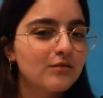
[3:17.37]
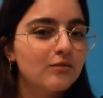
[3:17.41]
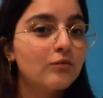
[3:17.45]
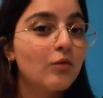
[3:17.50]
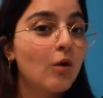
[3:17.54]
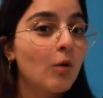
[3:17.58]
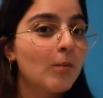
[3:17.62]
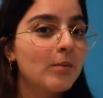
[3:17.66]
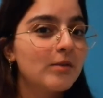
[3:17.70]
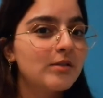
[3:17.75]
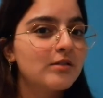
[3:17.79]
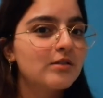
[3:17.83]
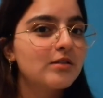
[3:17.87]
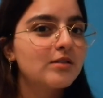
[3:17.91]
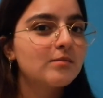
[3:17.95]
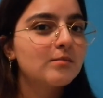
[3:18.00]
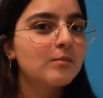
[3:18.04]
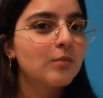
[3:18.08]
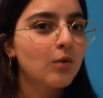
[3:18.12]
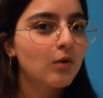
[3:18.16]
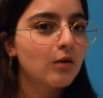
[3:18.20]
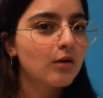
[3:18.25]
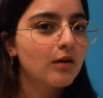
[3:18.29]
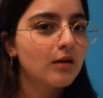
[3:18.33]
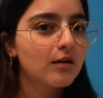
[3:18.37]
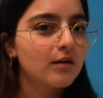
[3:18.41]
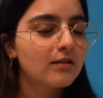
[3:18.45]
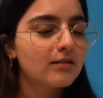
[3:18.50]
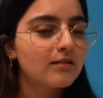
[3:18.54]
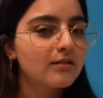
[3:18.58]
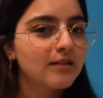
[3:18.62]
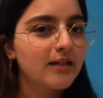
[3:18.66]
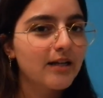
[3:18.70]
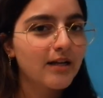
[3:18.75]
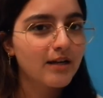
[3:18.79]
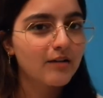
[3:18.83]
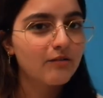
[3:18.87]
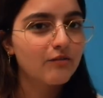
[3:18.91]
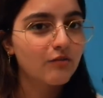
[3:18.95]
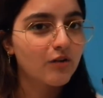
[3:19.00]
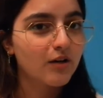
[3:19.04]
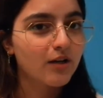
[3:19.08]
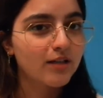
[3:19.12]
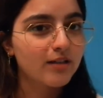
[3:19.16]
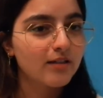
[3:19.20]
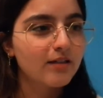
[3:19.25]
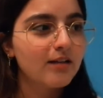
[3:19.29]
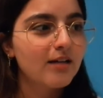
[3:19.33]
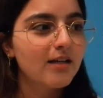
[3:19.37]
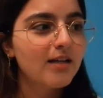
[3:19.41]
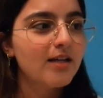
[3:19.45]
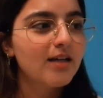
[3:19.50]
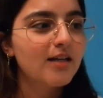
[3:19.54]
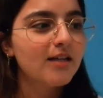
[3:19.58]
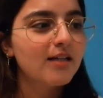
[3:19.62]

romance book that I read